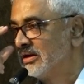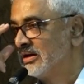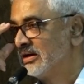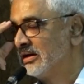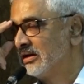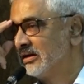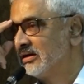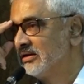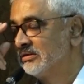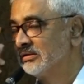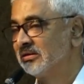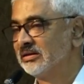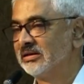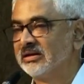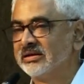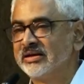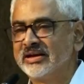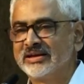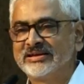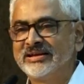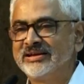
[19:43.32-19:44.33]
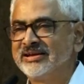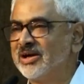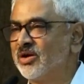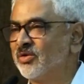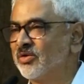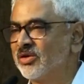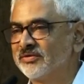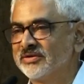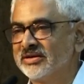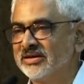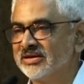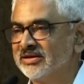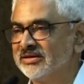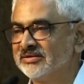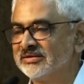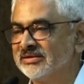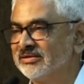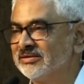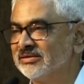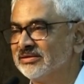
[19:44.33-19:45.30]
Uh, uh, nothing out of the,
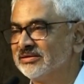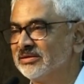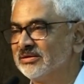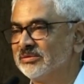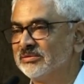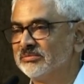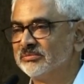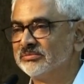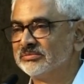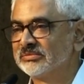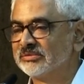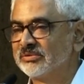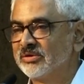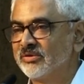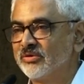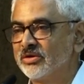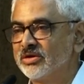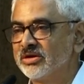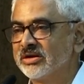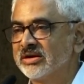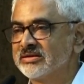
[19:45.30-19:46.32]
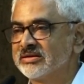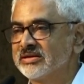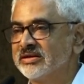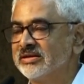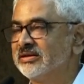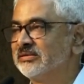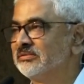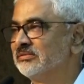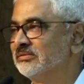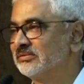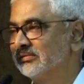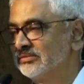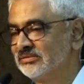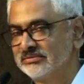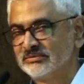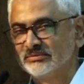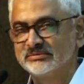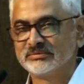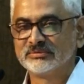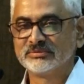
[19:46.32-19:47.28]
uh, mm, what you can say,
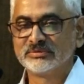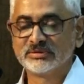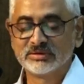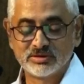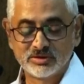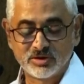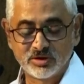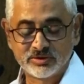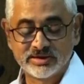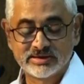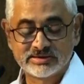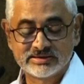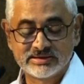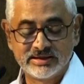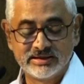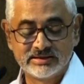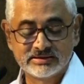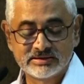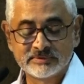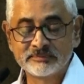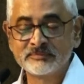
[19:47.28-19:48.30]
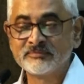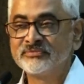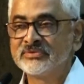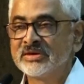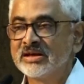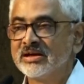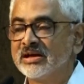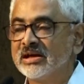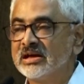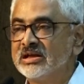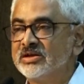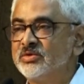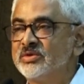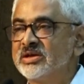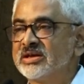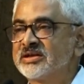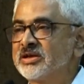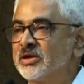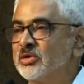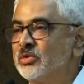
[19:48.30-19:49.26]
rocket science. you
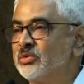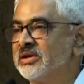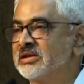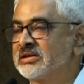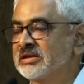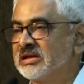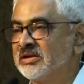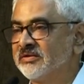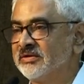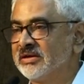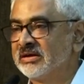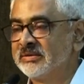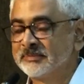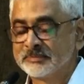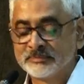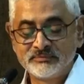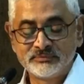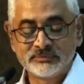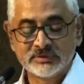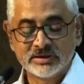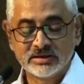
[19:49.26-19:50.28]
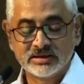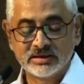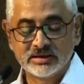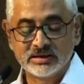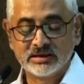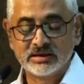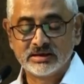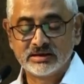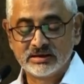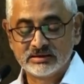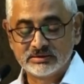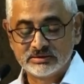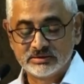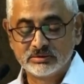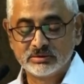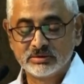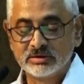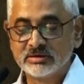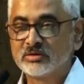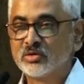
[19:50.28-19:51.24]
just have to discover,
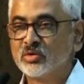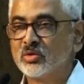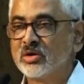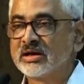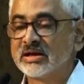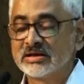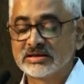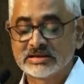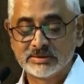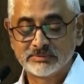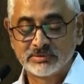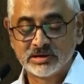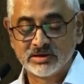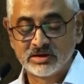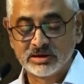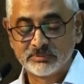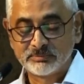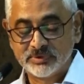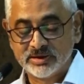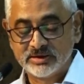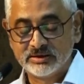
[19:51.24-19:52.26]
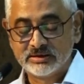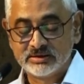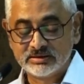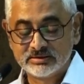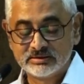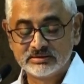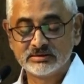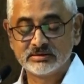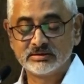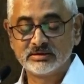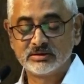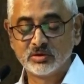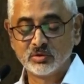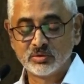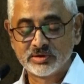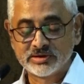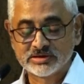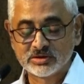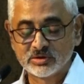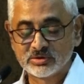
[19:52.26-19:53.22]
do a concept development,
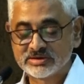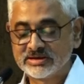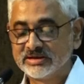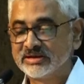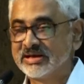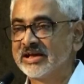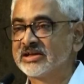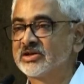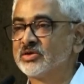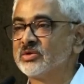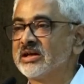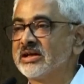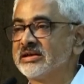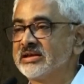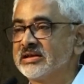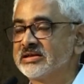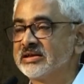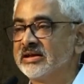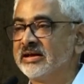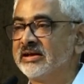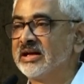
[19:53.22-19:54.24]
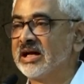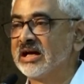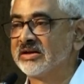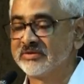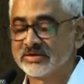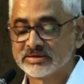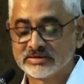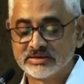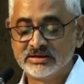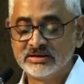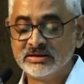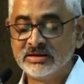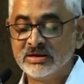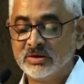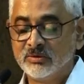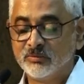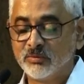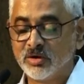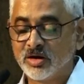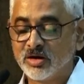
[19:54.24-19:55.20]
do resourcing, actualization and harvesting.
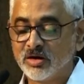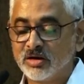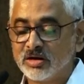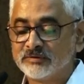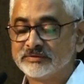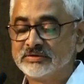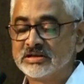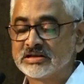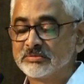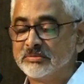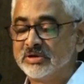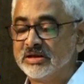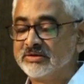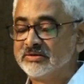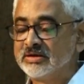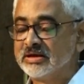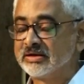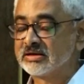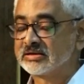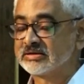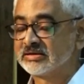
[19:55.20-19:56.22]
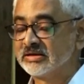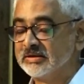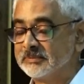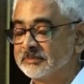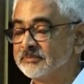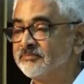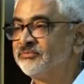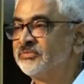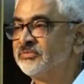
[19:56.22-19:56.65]
What all of this mean, let us see.